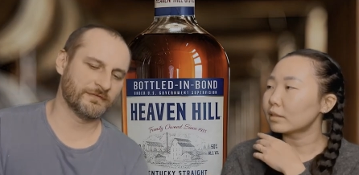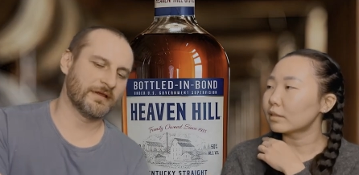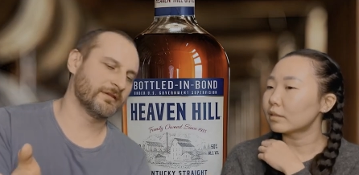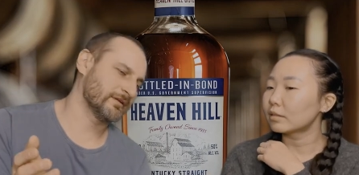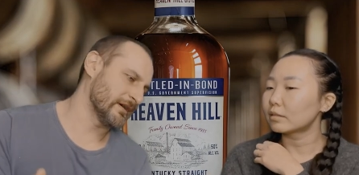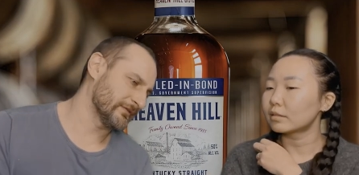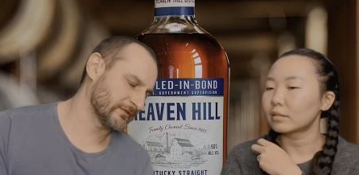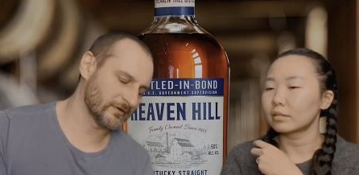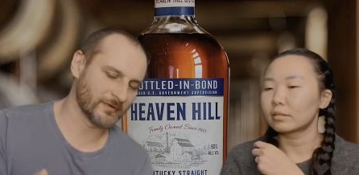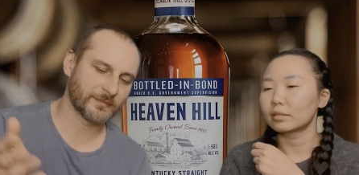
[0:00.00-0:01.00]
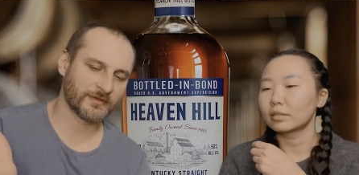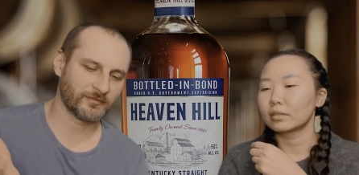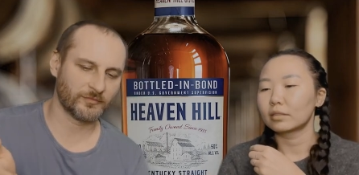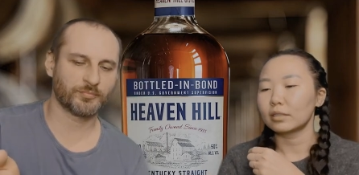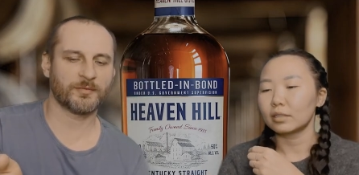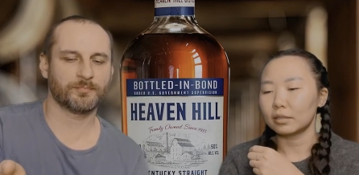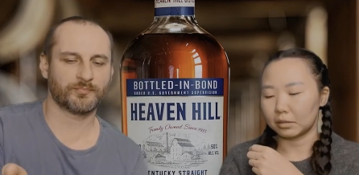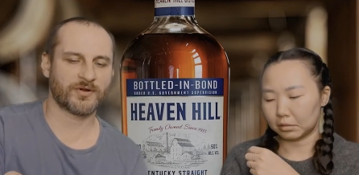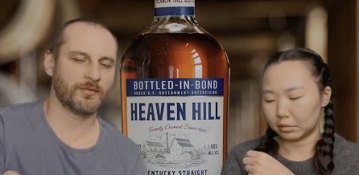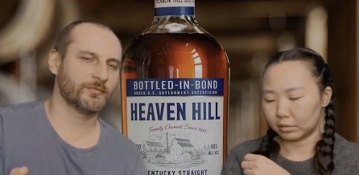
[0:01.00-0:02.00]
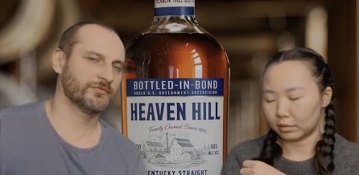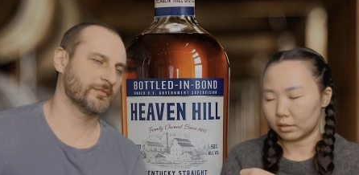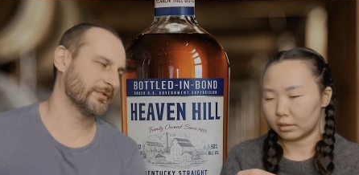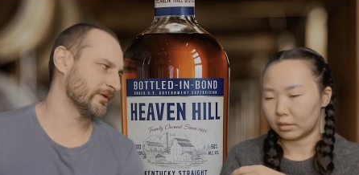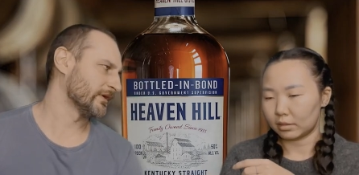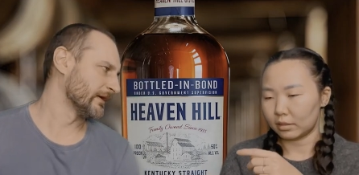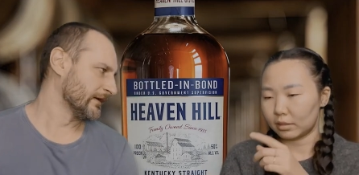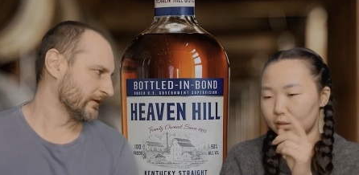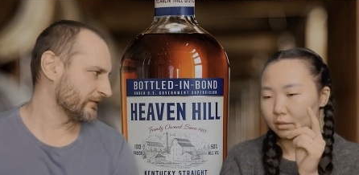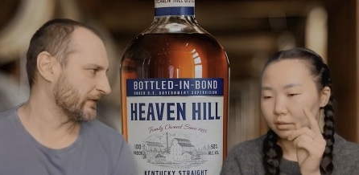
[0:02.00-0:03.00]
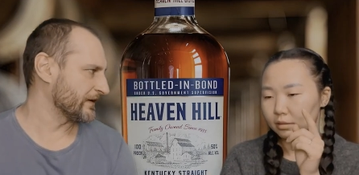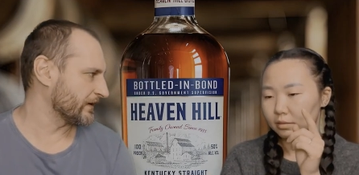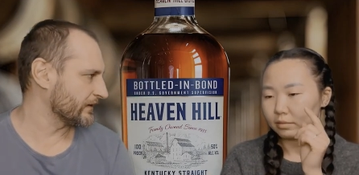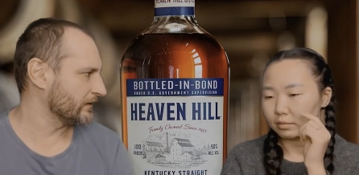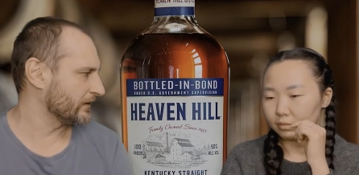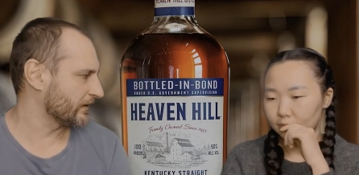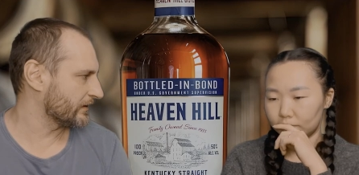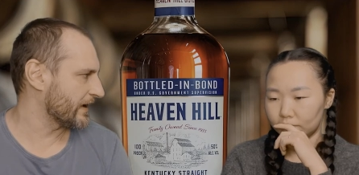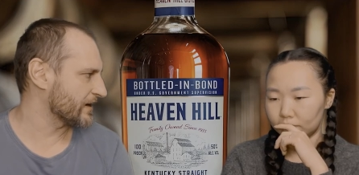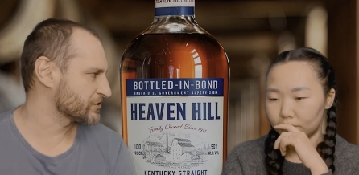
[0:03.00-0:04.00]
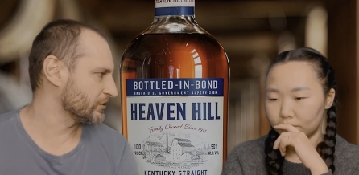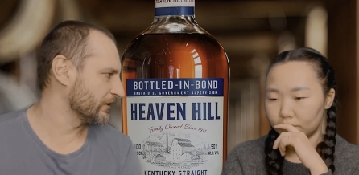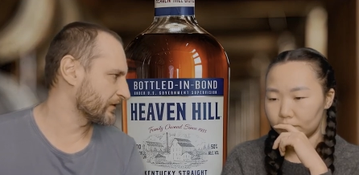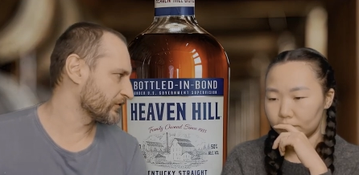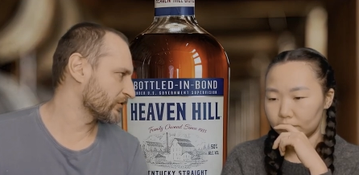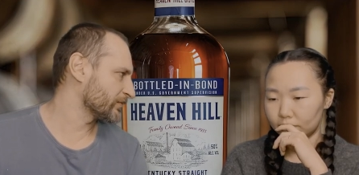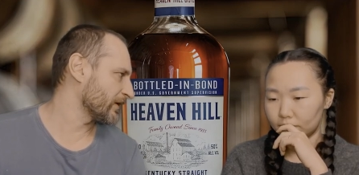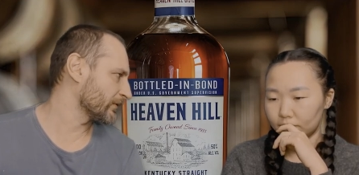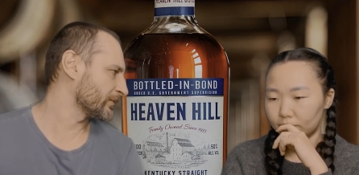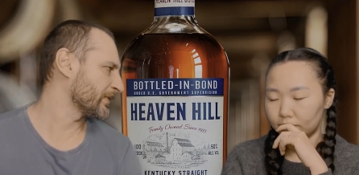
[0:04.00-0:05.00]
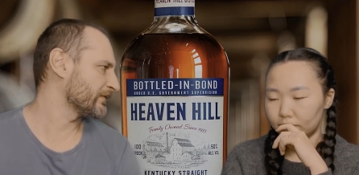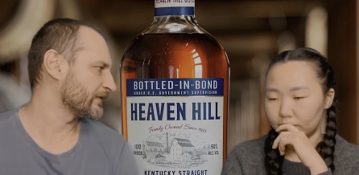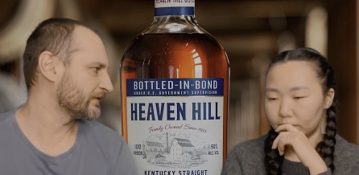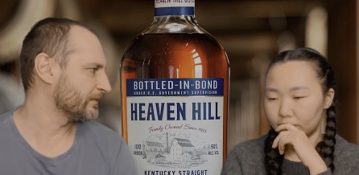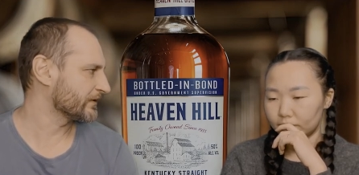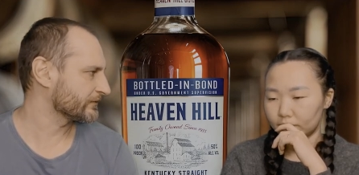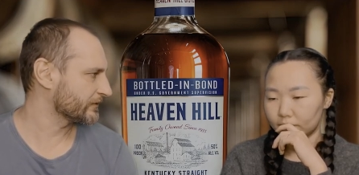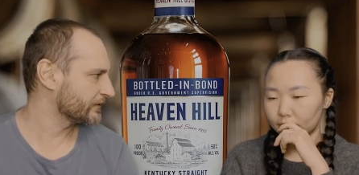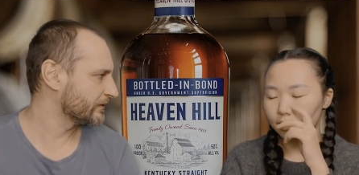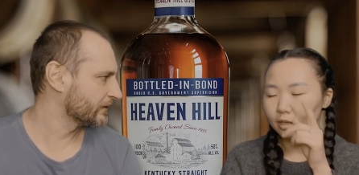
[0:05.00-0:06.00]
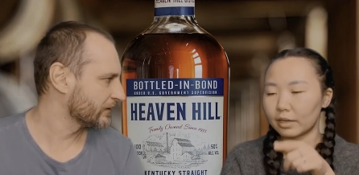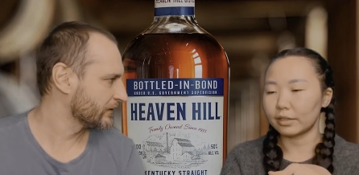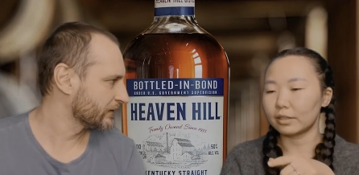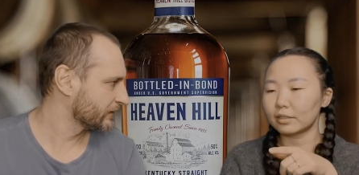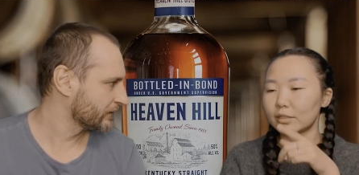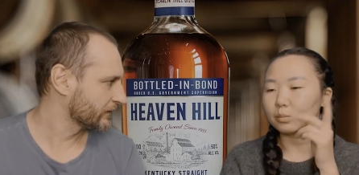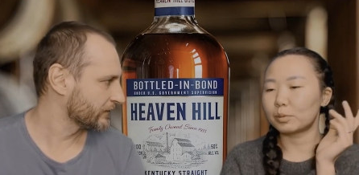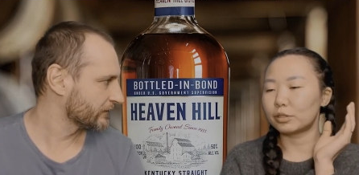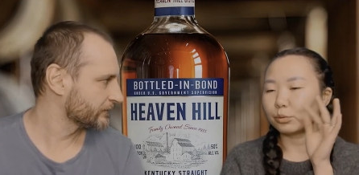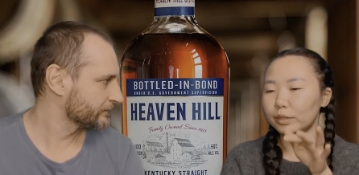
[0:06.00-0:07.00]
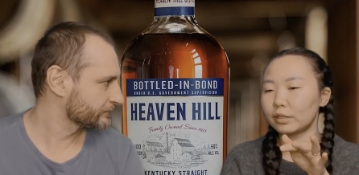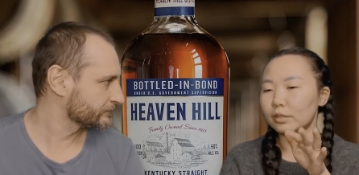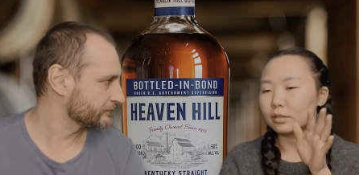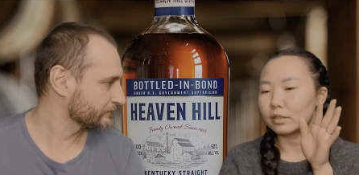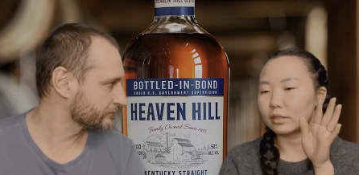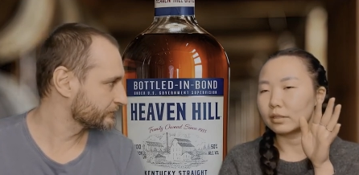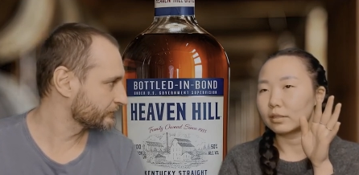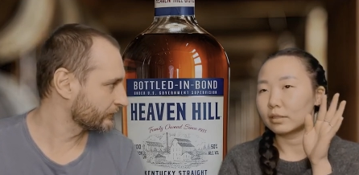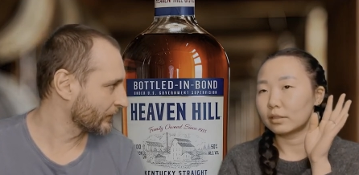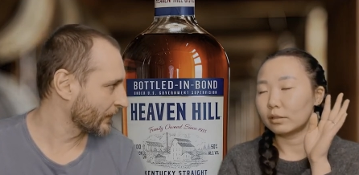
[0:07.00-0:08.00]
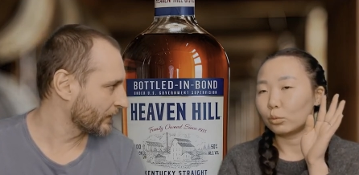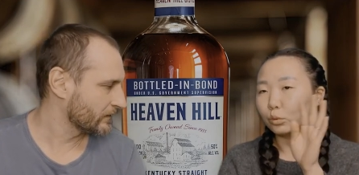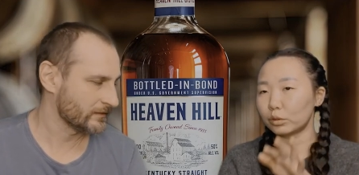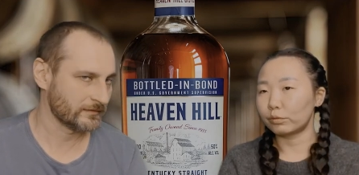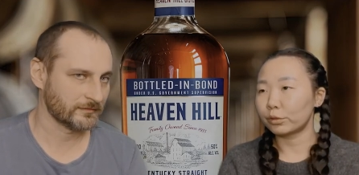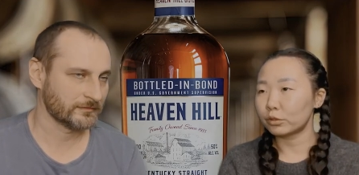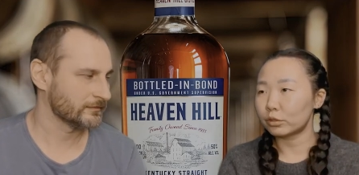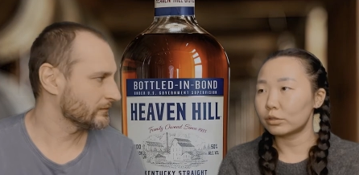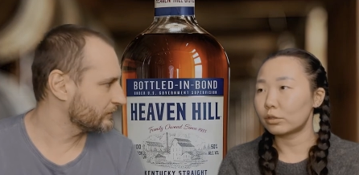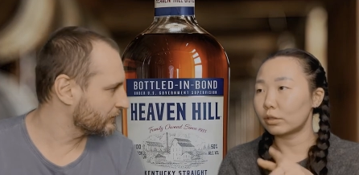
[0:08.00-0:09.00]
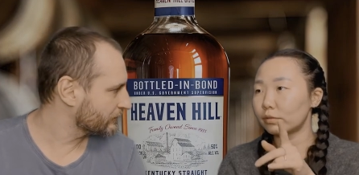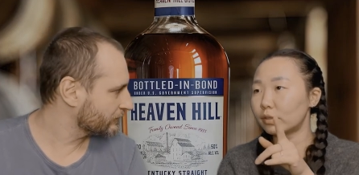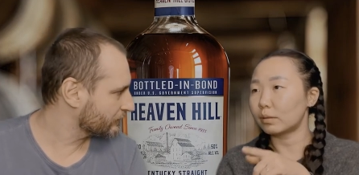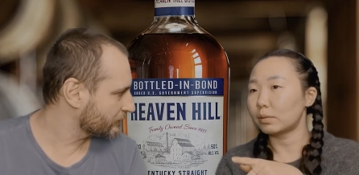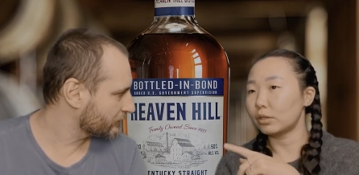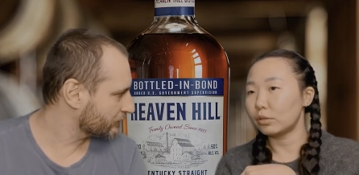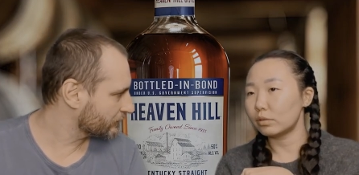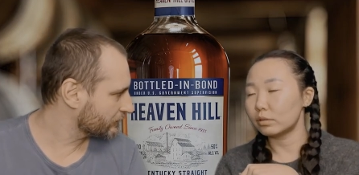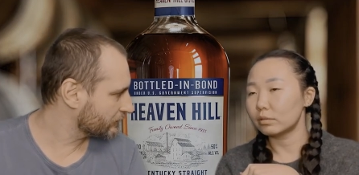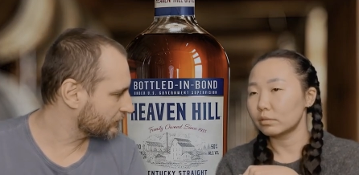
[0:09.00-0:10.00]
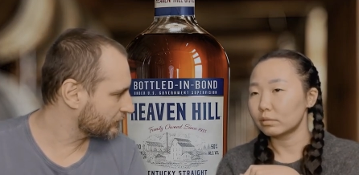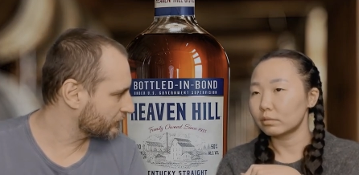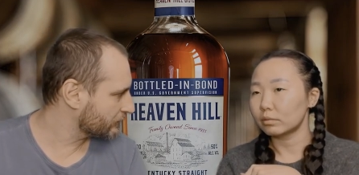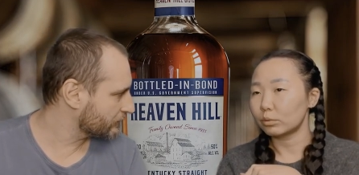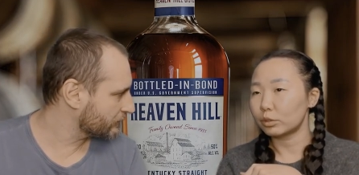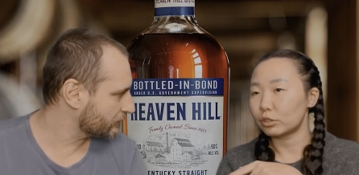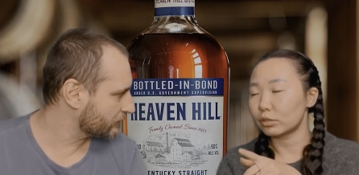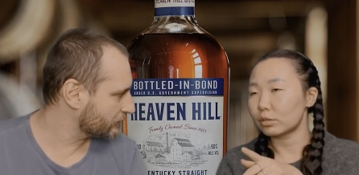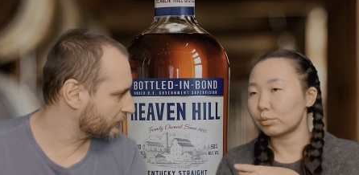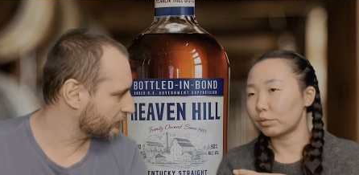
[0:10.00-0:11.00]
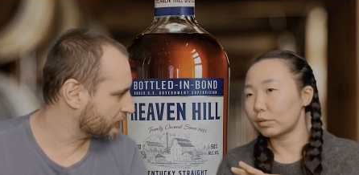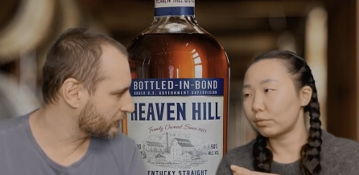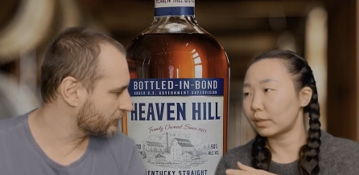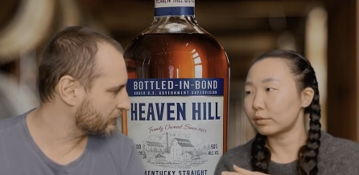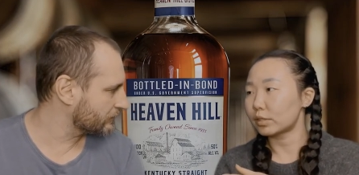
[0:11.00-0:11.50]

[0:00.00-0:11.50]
Speaker 1: find it at costco i mean you probably somebody find it in an actual liquor store probably going to pay 50 bucks for it
Speaker 2: yeah i think it's between woodford reserve double oak which is 55